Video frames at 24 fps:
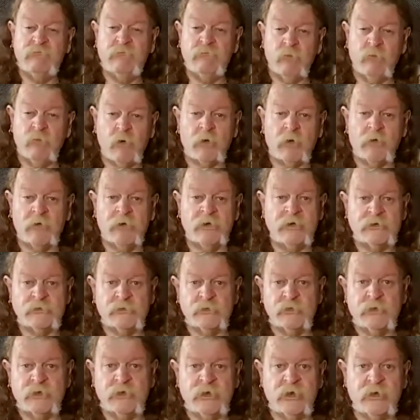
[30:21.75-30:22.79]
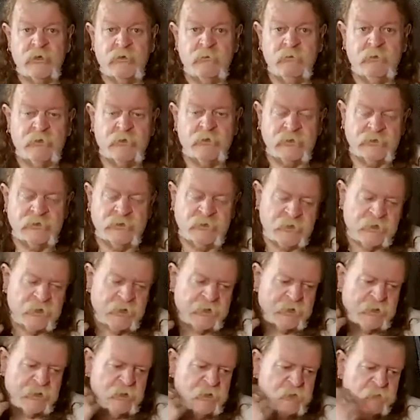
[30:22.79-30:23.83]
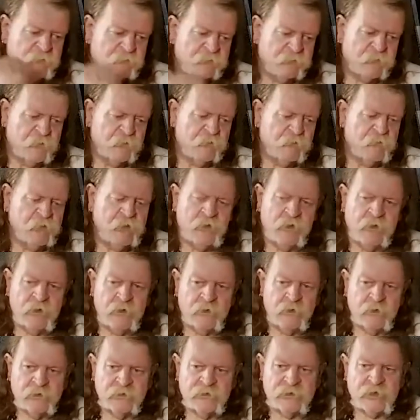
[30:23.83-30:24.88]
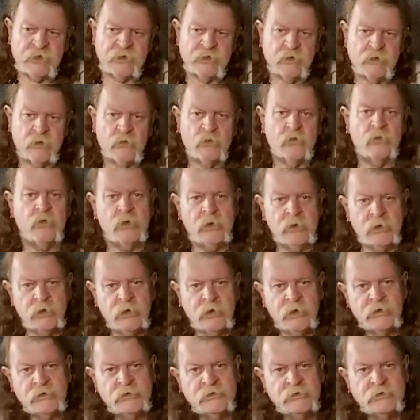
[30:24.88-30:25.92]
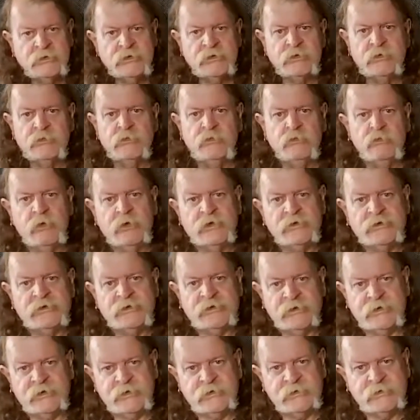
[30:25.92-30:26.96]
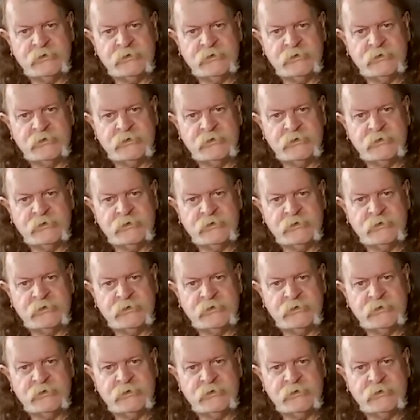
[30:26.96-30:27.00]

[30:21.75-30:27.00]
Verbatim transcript: warriors would go because you're going to go from Danelaw into Wessex